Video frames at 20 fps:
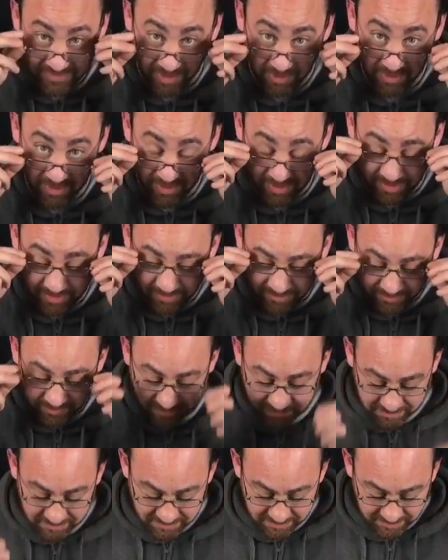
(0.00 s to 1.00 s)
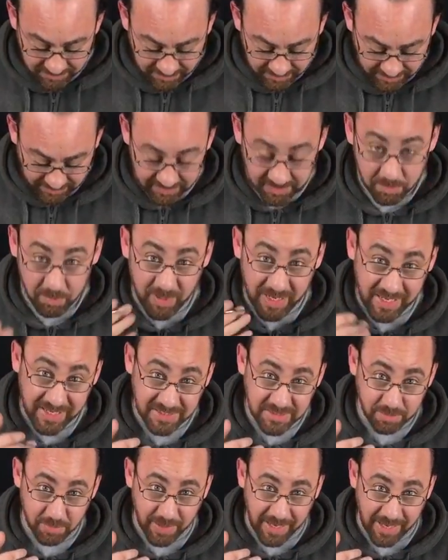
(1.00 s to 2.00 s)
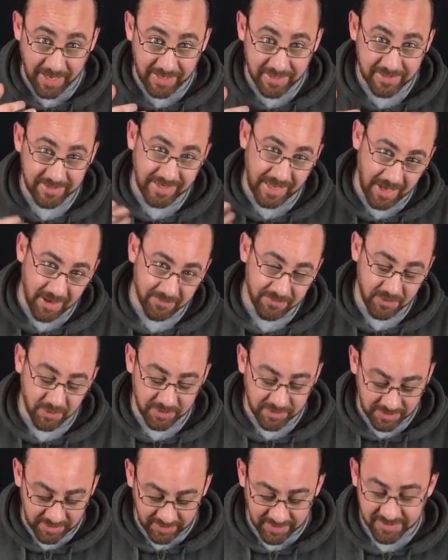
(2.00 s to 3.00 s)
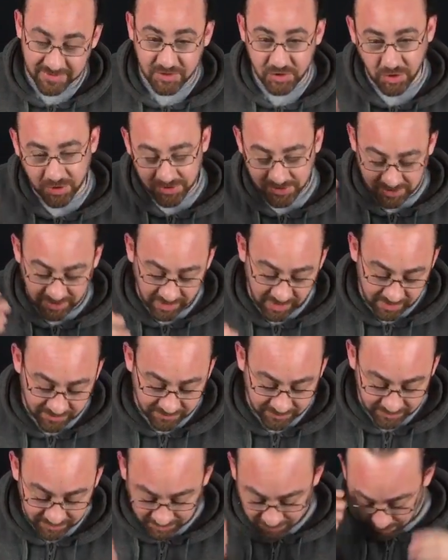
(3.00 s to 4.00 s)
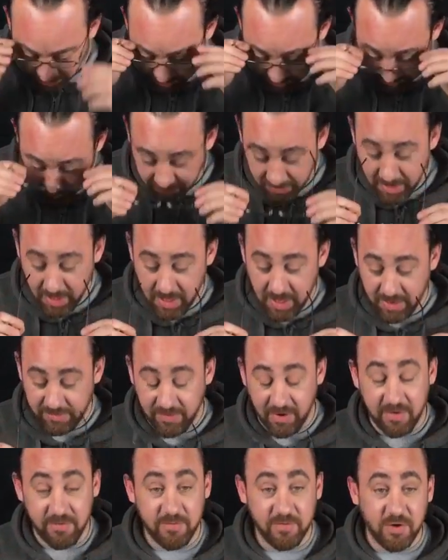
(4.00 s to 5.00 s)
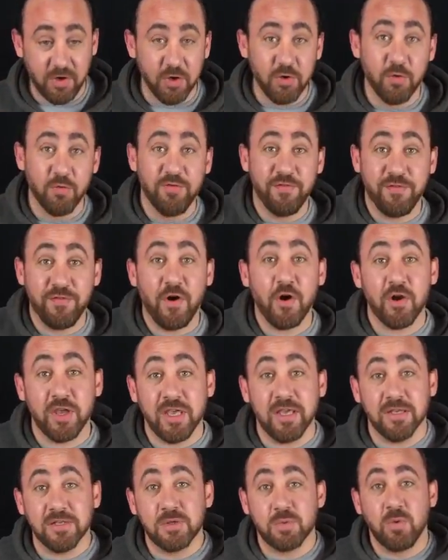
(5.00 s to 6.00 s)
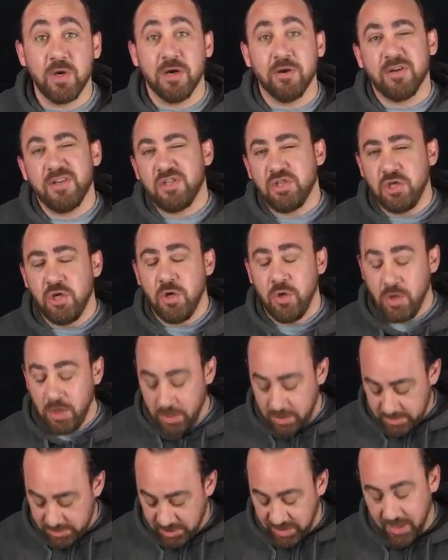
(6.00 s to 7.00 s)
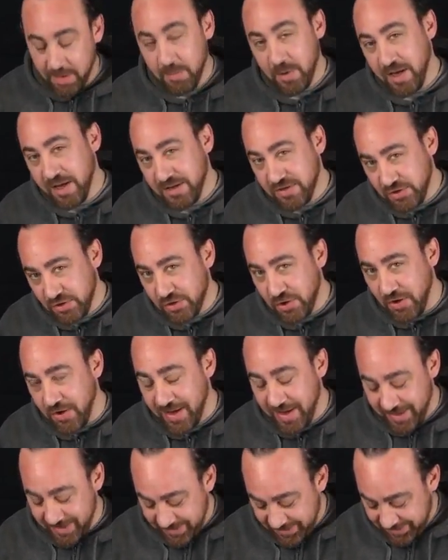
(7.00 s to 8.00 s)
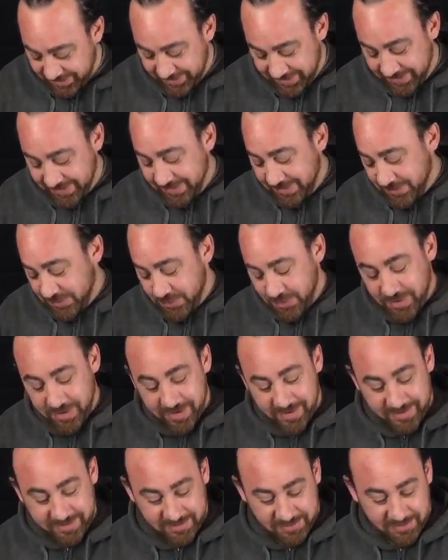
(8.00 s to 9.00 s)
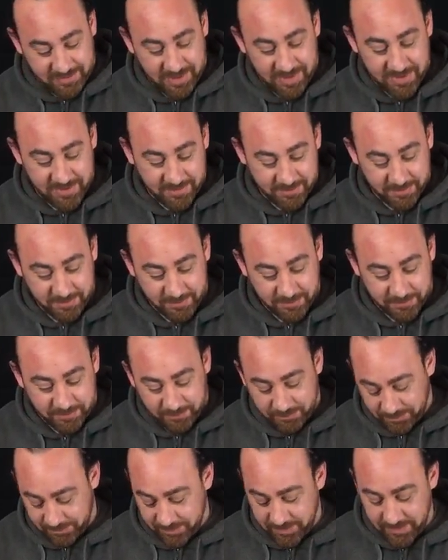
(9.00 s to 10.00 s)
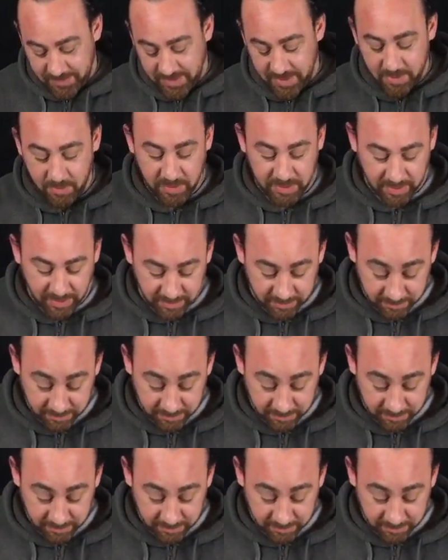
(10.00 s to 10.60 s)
Don't laugh. Okay, the beard's back. Now I've got the glass. John's laughing at the moment. I've gone all foggy as well. It's you lot. You get me excited. Right, so here we go.